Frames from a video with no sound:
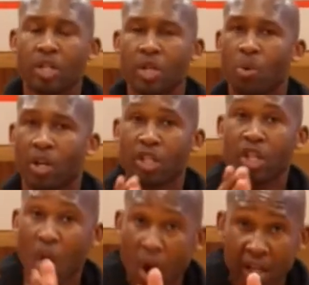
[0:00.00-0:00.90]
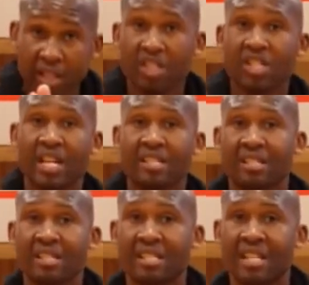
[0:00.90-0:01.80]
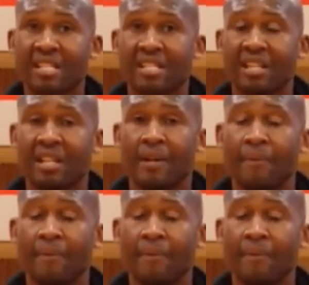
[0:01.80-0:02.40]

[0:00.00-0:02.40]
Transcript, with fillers: So you want to target the chest in a sense,